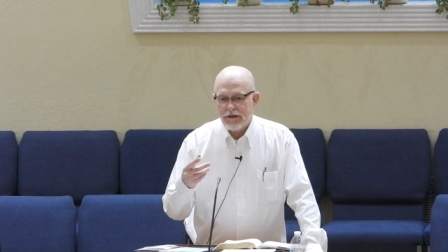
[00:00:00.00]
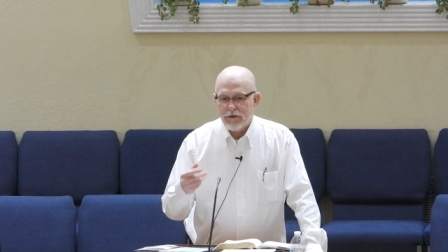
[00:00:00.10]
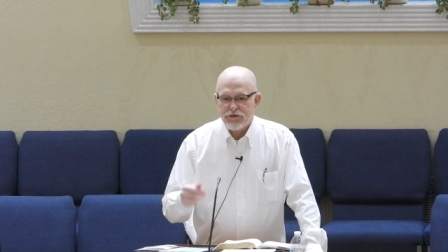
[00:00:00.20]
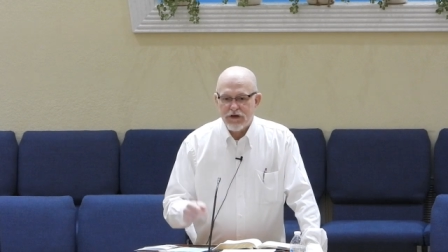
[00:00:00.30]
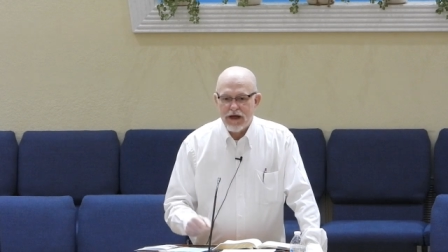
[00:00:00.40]

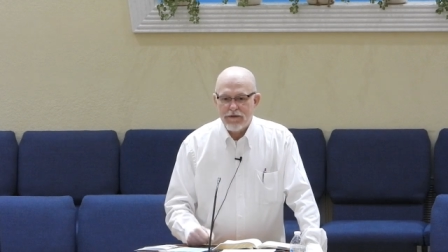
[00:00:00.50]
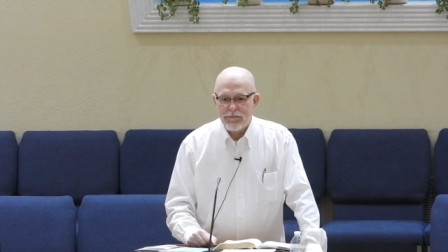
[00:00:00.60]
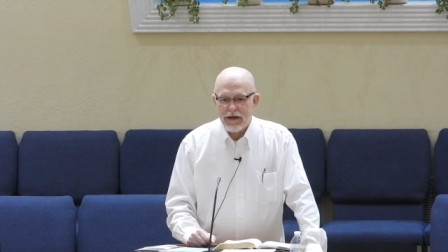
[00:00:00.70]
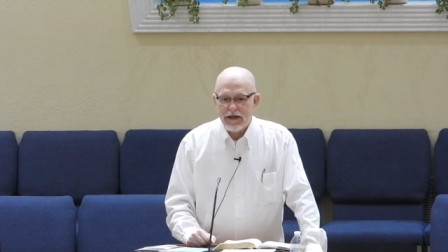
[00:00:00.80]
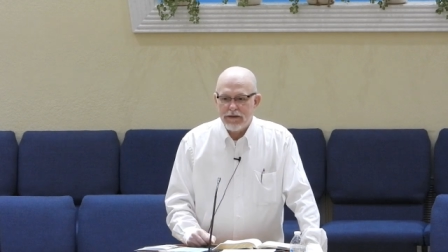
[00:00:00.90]
Those
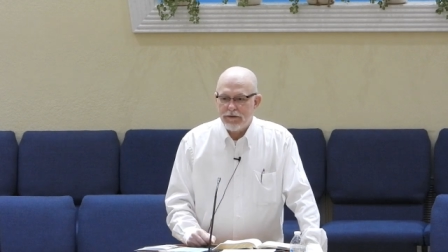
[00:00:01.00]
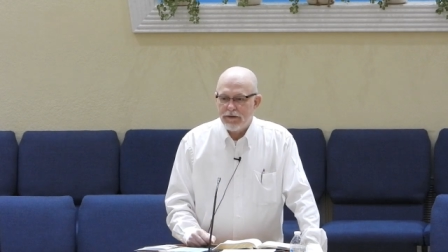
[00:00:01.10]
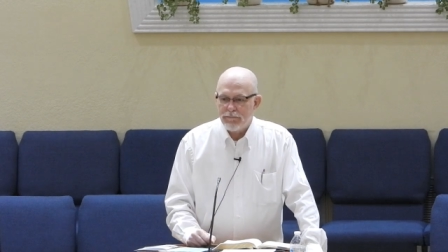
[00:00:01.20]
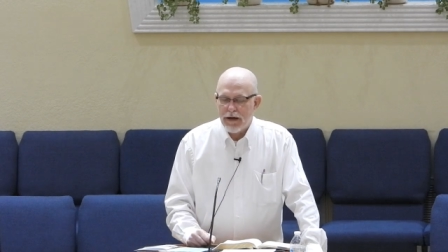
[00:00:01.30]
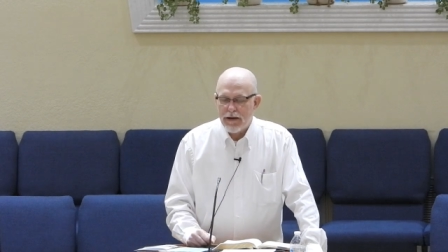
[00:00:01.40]
times me
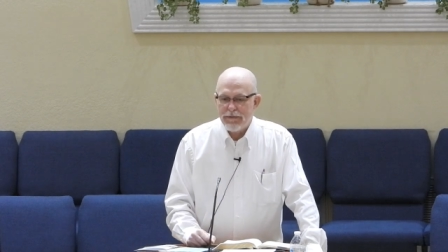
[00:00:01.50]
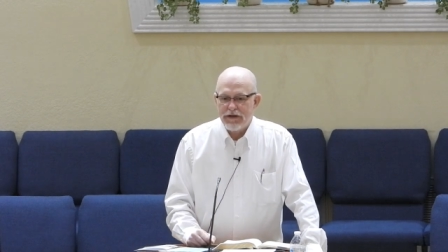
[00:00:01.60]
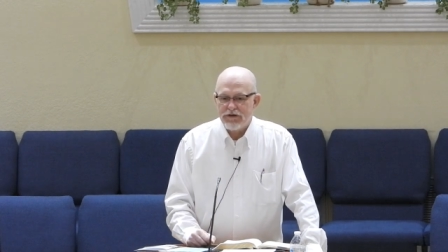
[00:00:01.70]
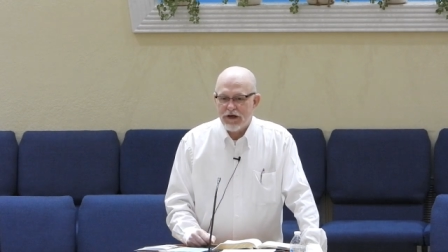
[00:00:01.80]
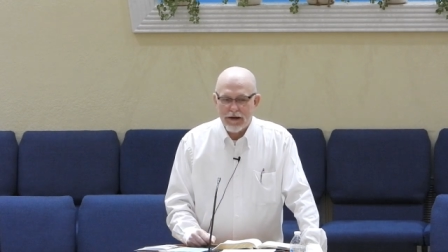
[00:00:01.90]
and
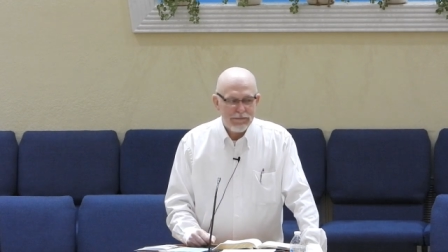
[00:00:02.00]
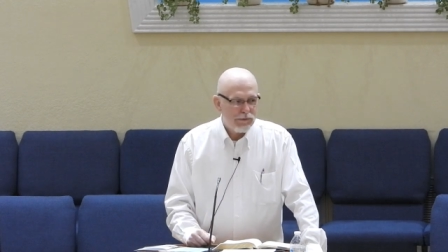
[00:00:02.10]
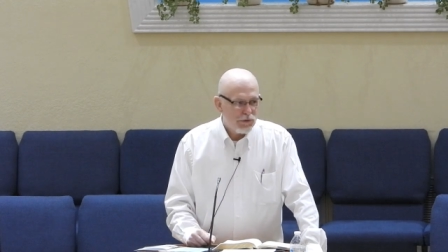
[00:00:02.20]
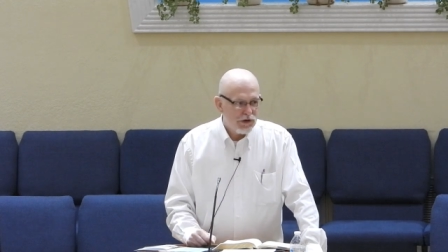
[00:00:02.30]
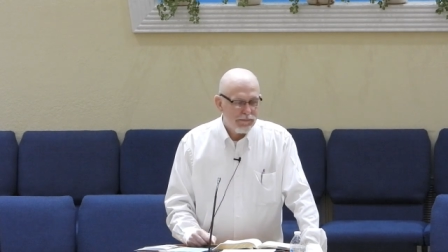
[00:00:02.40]
Bobby and
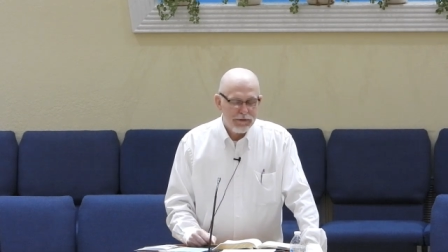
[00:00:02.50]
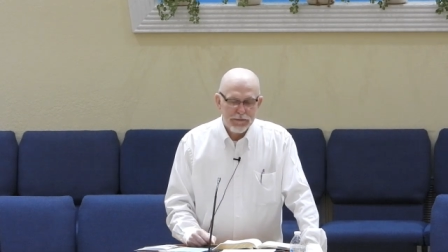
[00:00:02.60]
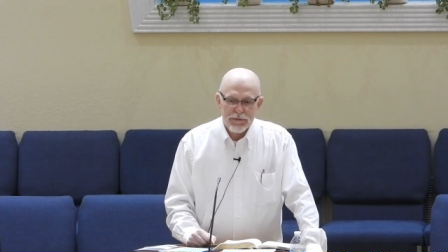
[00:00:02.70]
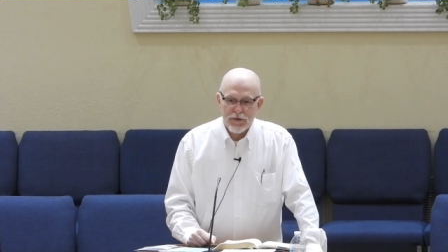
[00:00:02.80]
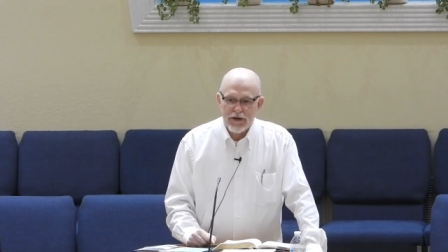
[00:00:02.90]
Tommy were up
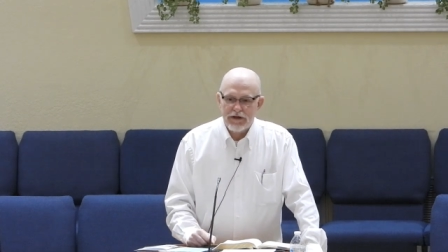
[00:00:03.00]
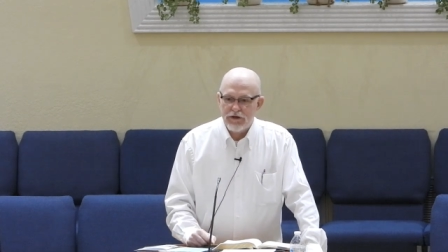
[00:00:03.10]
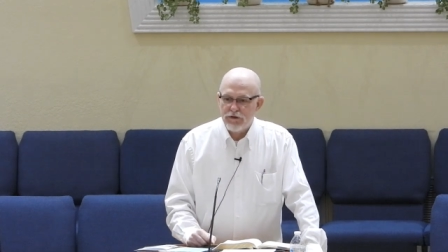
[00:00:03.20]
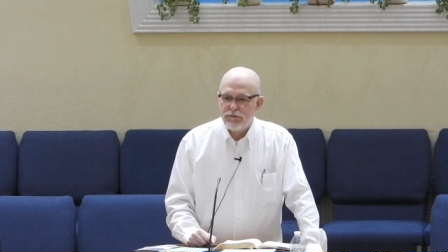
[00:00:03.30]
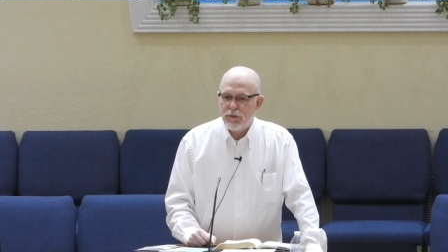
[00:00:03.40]
here praying
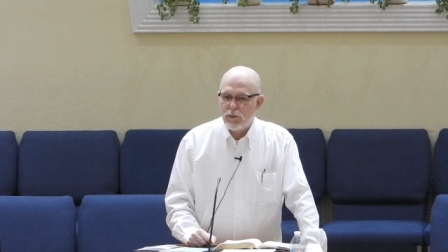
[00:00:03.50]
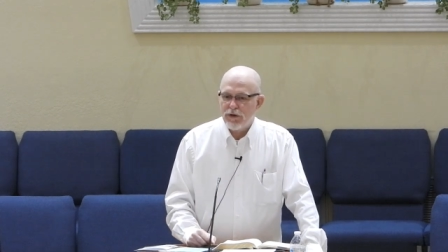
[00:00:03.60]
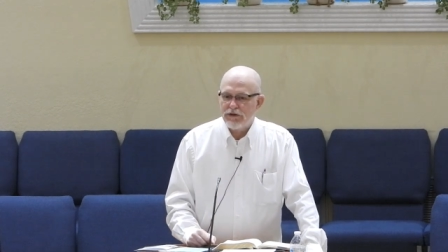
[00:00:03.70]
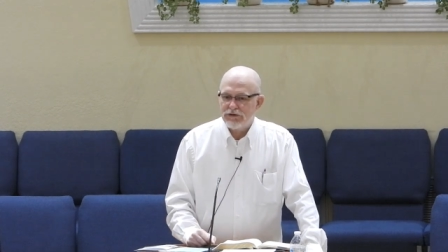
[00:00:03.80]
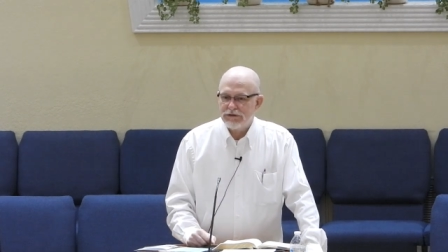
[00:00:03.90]
those
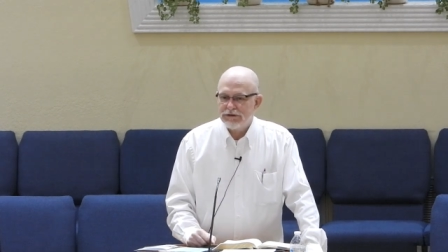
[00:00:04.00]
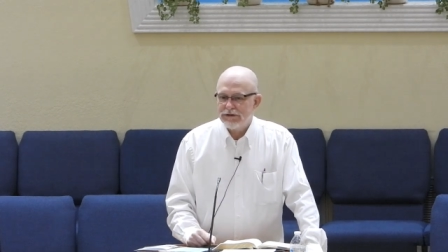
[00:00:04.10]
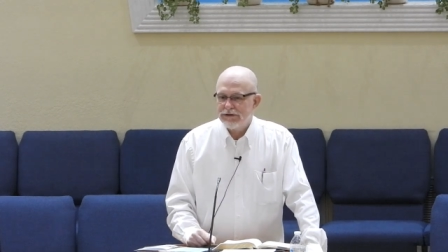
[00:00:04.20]
mornings,